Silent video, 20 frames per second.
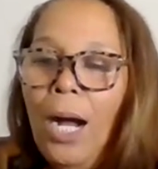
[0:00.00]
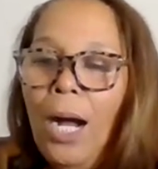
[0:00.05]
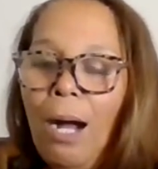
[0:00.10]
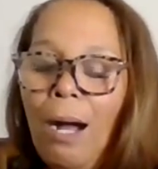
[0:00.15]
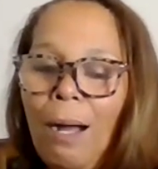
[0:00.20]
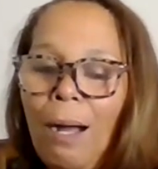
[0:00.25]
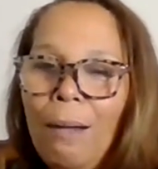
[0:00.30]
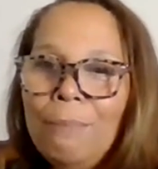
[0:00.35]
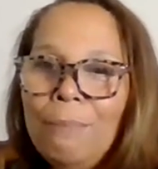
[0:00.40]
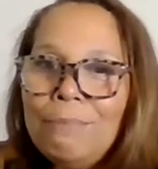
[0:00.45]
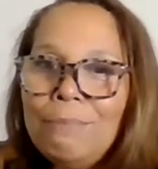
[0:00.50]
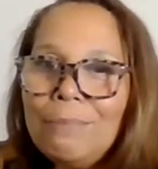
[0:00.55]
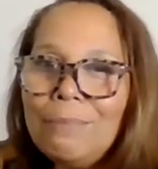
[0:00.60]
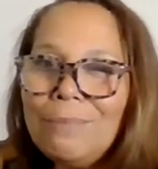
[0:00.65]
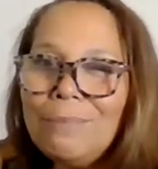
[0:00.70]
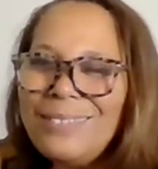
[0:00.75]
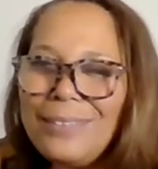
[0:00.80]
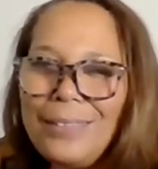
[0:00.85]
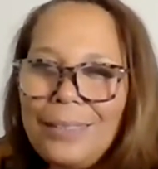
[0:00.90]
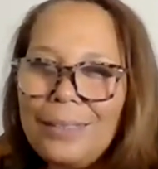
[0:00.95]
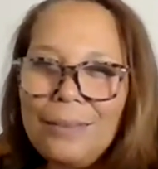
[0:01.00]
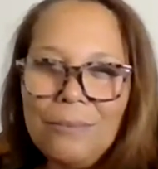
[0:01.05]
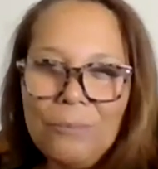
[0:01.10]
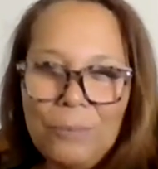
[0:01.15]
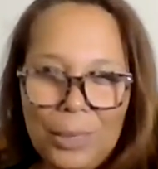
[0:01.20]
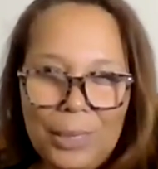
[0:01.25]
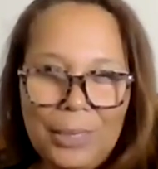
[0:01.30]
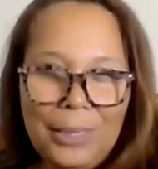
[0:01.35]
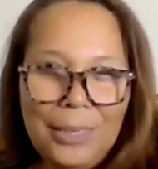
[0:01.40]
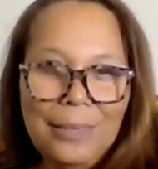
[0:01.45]
Like,
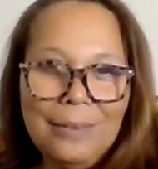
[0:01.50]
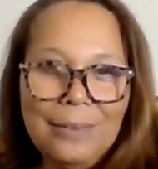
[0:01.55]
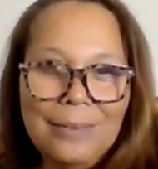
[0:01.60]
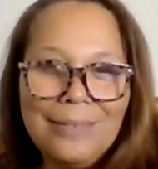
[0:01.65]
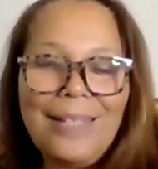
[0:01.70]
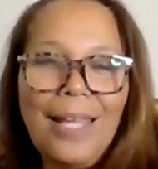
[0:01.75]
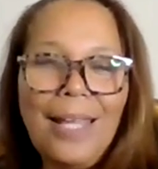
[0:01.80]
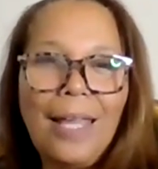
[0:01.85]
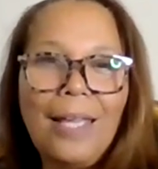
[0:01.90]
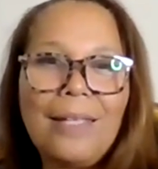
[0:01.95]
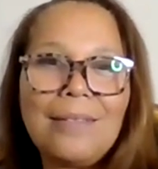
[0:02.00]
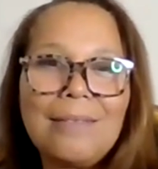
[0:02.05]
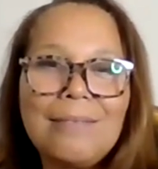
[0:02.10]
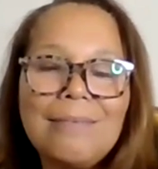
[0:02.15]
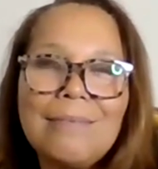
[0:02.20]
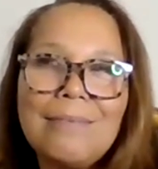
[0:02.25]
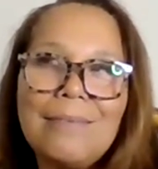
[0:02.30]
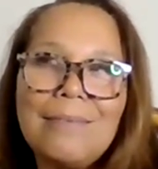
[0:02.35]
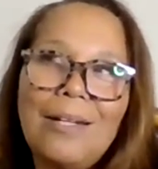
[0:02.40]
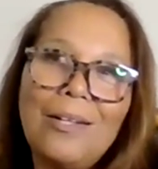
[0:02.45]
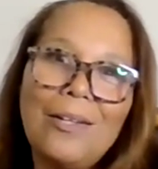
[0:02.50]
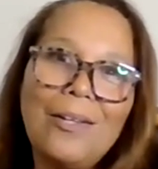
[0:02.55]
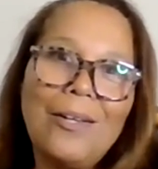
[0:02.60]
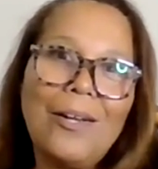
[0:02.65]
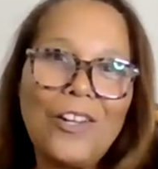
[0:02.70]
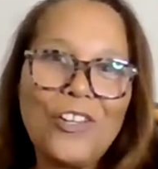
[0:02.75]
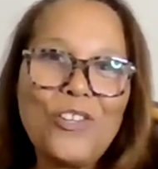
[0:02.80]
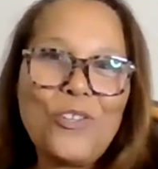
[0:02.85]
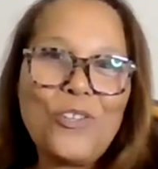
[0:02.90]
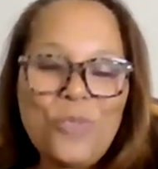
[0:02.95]
really? Like,
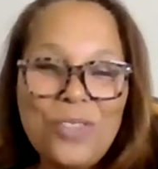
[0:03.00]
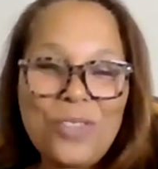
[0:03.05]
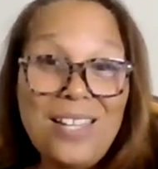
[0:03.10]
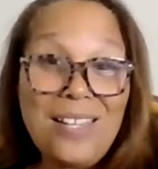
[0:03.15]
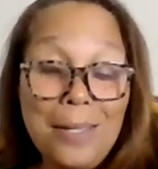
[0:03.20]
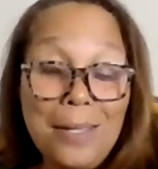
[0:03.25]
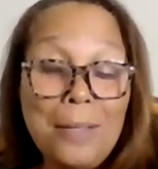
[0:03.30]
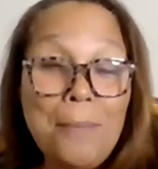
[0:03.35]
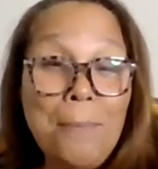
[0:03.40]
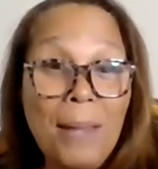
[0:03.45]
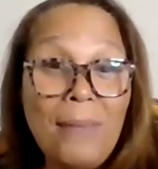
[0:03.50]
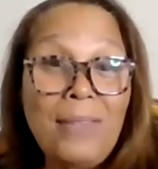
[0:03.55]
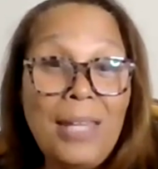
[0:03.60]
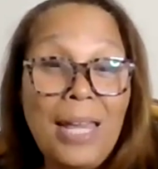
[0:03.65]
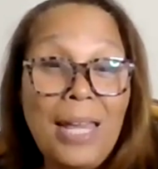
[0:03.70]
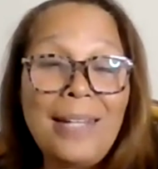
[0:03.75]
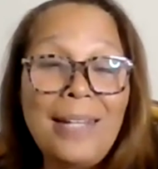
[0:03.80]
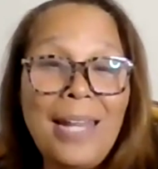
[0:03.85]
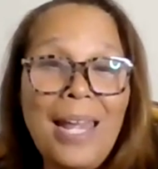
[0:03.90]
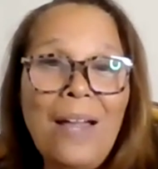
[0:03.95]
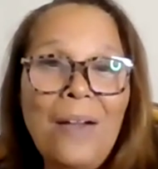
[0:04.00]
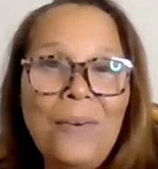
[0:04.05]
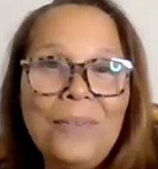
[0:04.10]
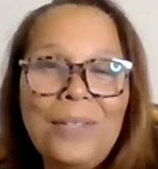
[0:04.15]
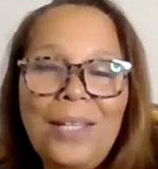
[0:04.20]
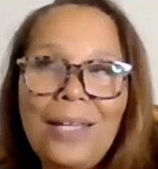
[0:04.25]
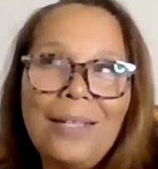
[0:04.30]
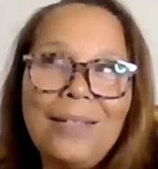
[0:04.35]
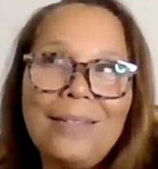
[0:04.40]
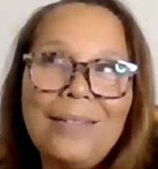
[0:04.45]
are you thinking about that now?
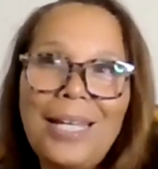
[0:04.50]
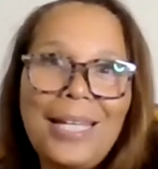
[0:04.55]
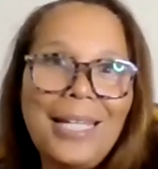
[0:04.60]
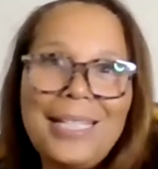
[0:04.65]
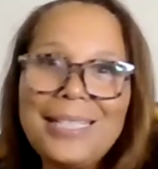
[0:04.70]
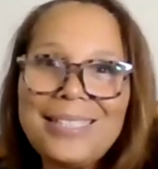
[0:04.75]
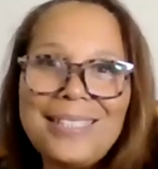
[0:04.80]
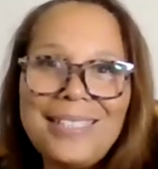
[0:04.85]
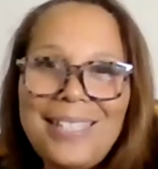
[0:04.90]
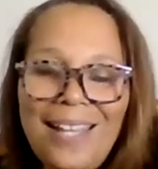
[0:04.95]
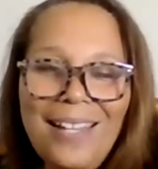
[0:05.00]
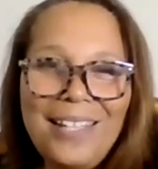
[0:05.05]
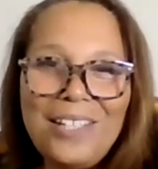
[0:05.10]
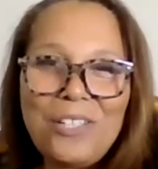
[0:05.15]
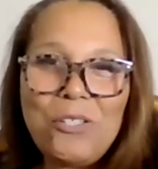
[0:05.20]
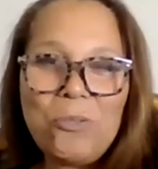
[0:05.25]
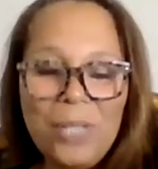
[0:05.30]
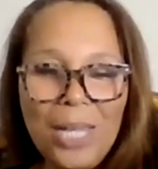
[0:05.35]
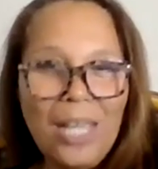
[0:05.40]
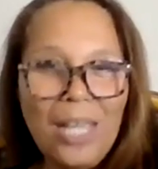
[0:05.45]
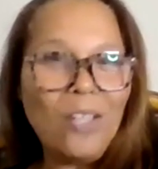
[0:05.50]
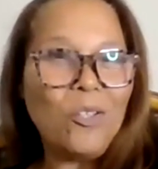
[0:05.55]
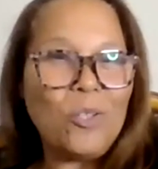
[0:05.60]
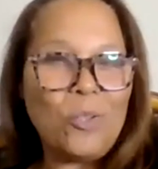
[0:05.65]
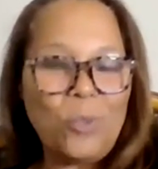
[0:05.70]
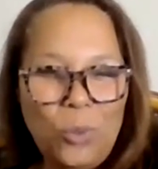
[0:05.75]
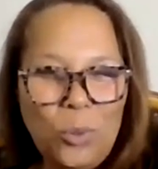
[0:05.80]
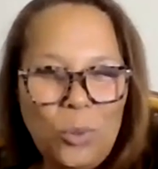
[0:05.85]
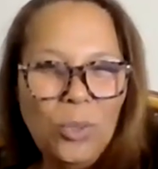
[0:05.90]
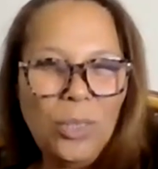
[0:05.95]
Like it's not like you can't
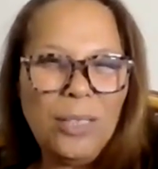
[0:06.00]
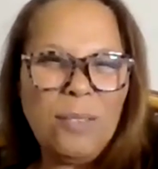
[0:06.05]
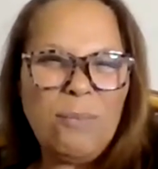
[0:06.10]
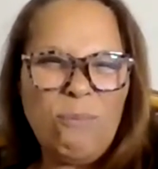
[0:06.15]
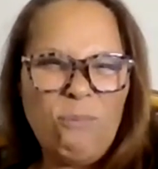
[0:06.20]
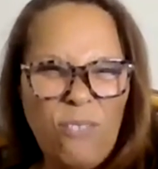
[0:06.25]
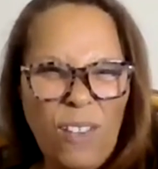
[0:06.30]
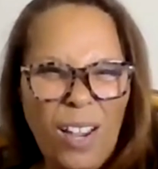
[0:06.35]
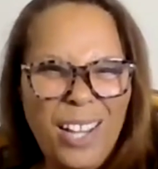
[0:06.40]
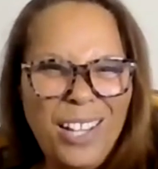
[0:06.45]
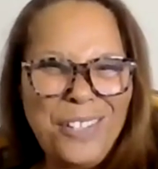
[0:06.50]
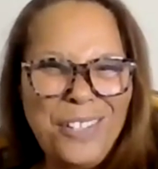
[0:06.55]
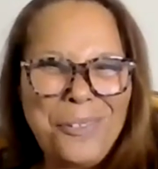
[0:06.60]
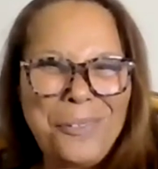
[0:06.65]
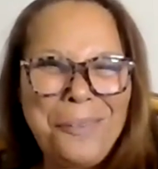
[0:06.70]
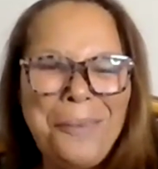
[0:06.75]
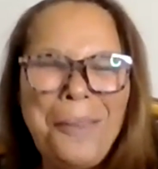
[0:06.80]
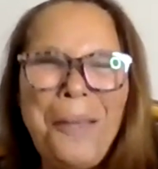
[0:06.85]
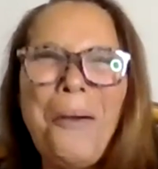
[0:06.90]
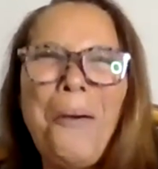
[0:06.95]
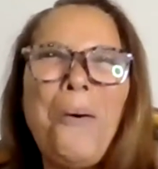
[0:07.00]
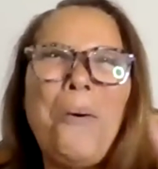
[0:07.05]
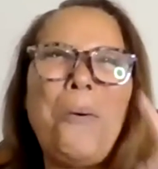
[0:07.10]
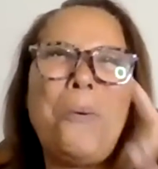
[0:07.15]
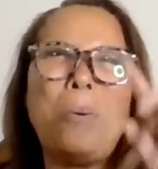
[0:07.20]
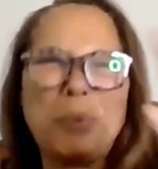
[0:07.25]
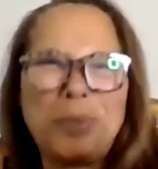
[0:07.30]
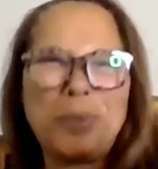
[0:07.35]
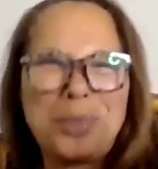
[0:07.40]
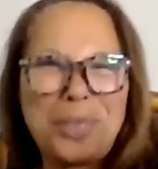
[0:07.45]
Google and find the
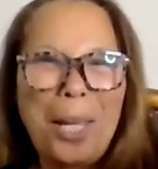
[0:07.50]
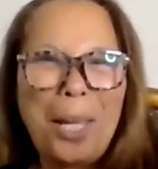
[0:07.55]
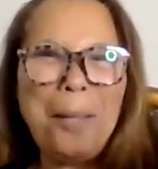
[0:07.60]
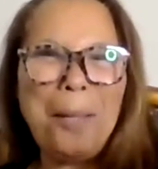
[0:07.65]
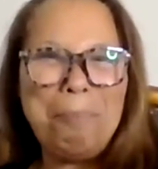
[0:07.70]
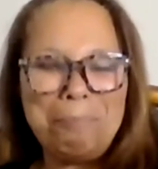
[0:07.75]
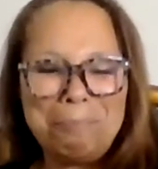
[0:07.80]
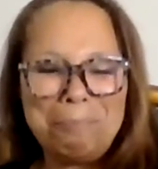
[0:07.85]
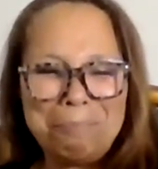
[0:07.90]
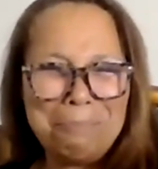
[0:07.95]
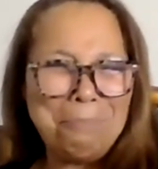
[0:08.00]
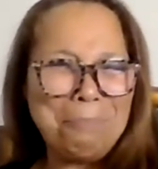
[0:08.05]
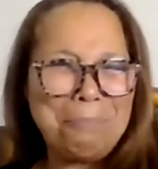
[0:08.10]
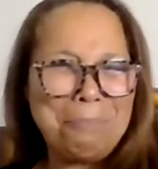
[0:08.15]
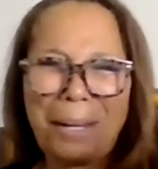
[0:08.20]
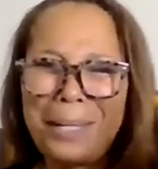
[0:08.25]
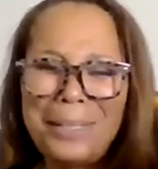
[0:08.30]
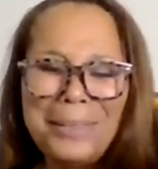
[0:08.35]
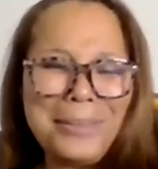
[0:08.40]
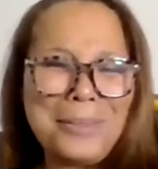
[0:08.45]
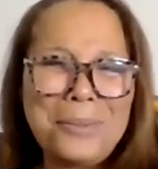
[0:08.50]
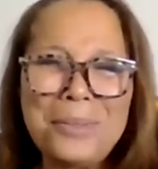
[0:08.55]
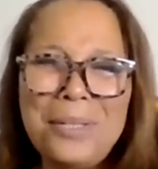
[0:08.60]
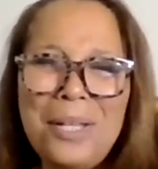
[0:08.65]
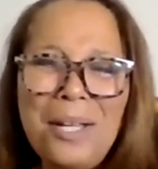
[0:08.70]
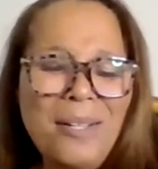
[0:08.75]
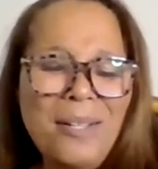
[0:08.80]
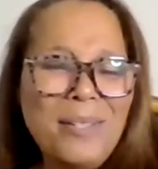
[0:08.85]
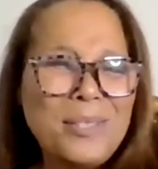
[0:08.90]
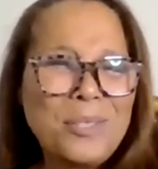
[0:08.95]
old tape, right? So
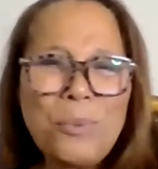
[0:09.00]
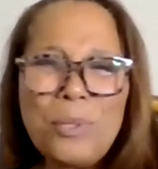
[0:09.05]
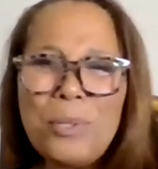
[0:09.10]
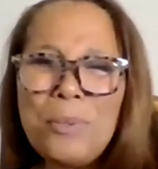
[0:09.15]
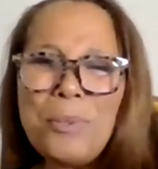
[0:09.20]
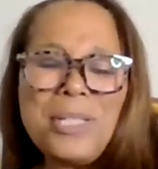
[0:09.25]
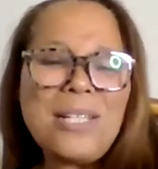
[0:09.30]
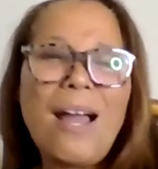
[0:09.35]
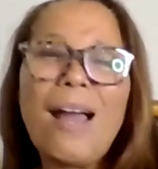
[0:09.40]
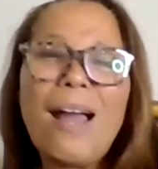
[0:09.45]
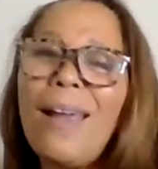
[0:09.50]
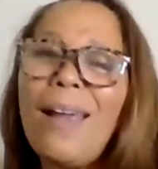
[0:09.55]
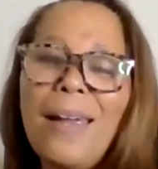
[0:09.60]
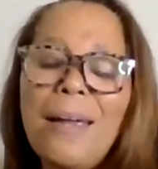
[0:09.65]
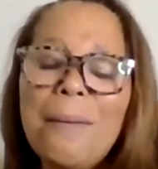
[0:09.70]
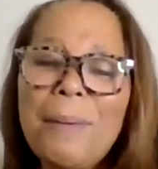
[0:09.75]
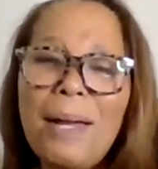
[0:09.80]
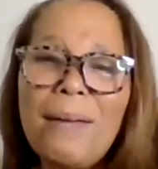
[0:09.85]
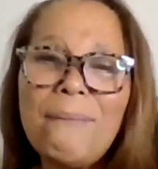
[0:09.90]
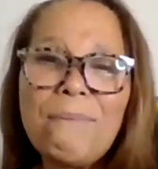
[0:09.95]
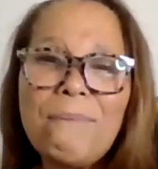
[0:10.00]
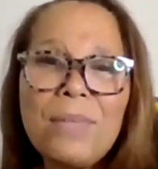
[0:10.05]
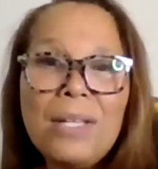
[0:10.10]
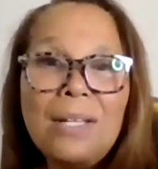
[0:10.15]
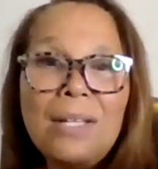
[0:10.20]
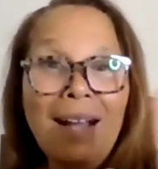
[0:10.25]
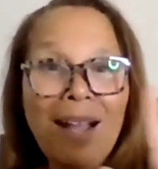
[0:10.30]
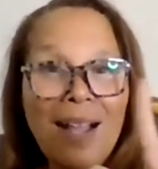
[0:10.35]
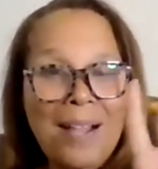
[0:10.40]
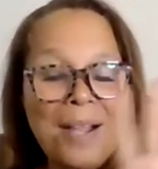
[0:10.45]
what are we talking
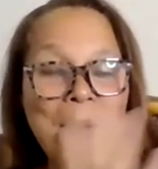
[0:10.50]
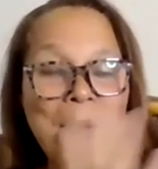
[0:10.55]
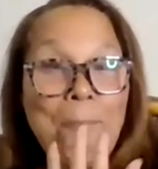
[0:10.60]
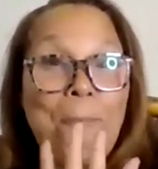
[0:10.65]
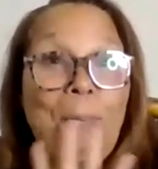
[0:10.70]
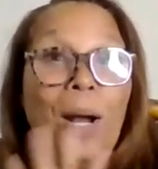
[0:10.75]
about?